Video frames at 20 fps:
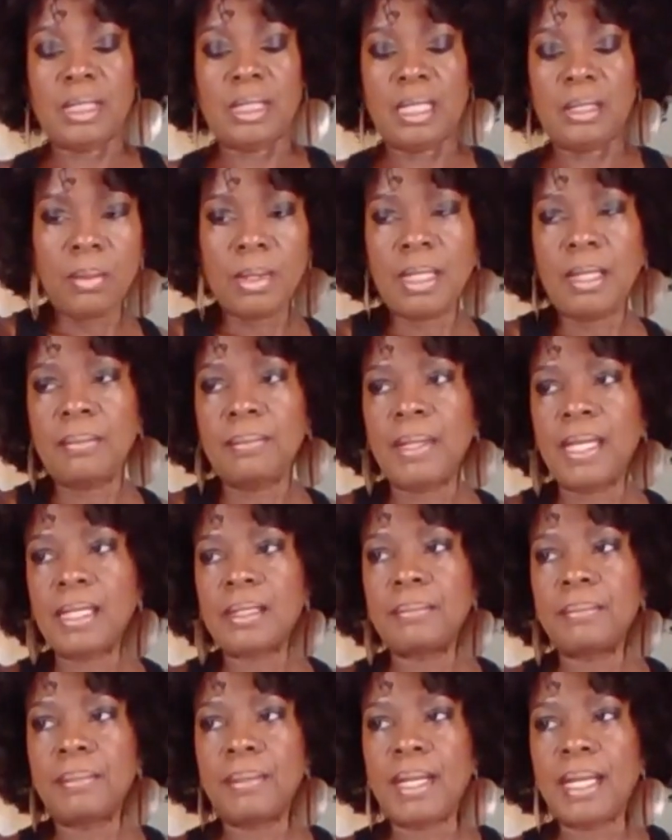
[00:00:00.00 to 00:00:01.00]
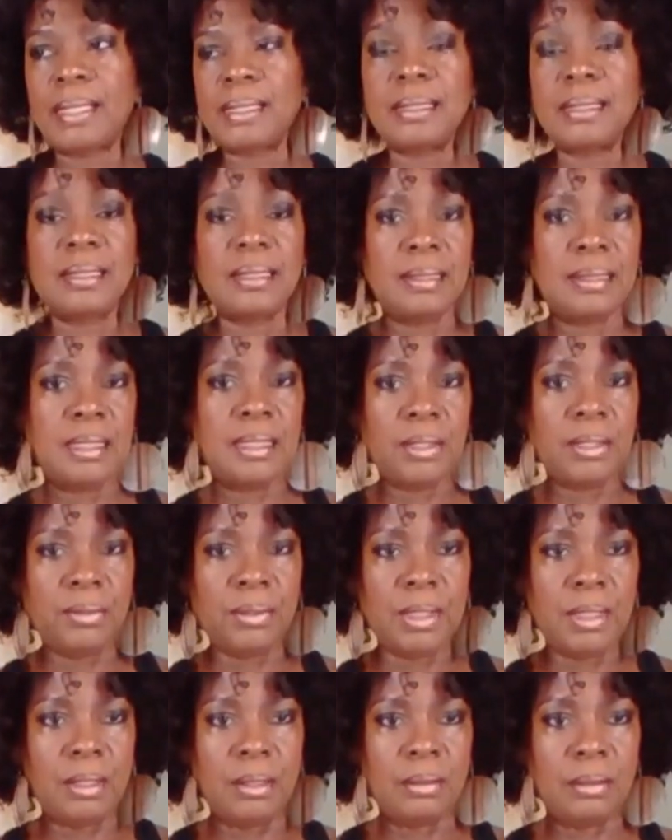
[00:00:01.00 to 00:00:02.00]
Like when I make my
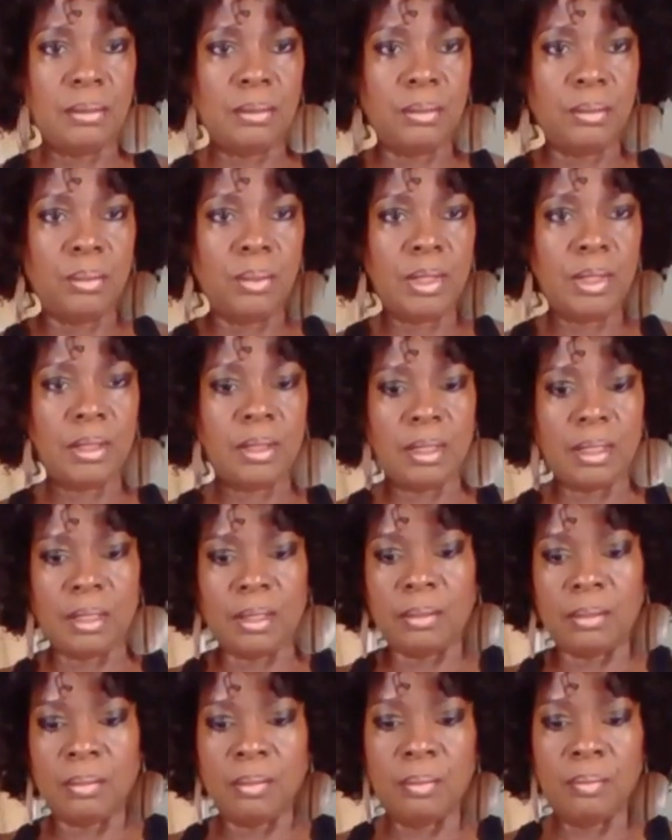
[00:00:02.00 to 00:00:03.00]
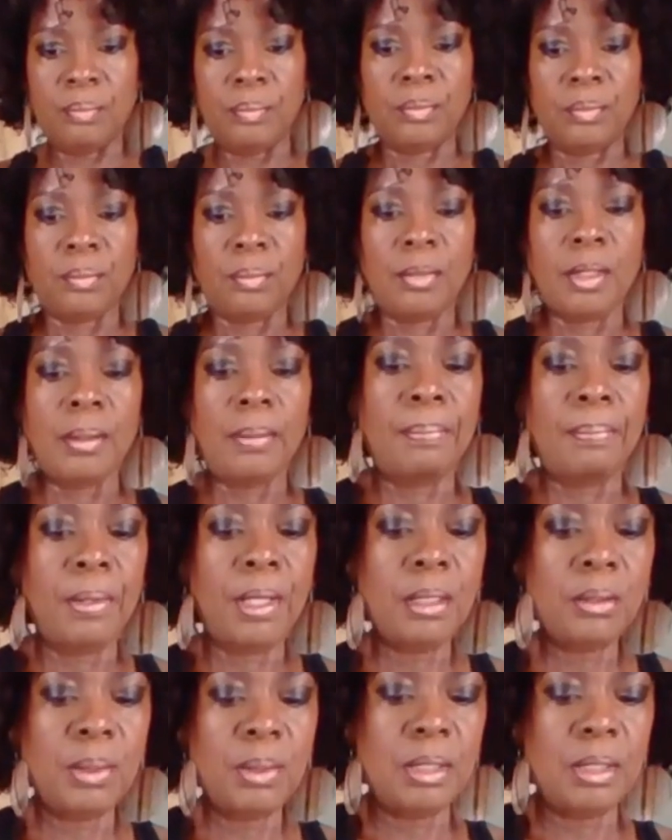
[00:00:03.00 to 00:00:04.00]
cereal with the
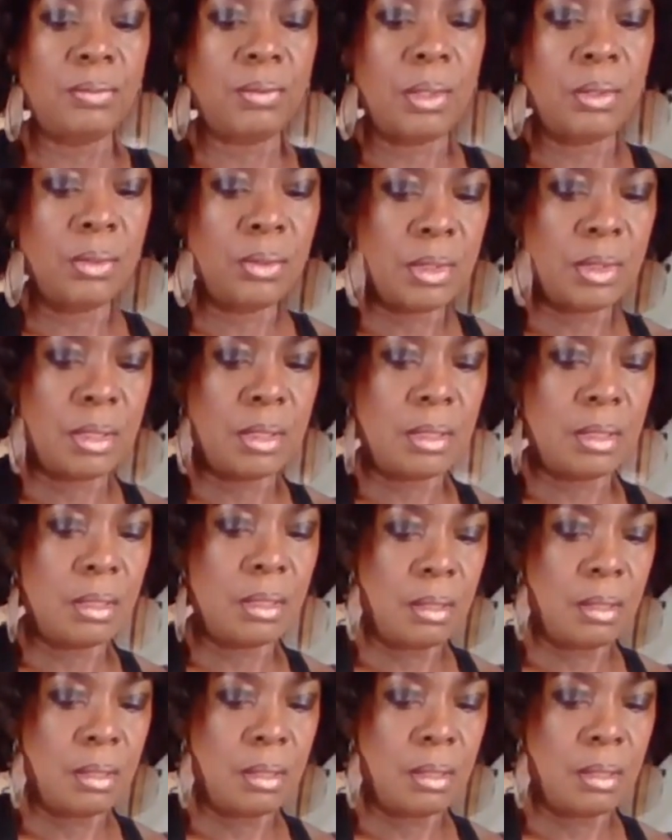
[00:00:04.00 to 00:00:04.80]
buckwheat groats,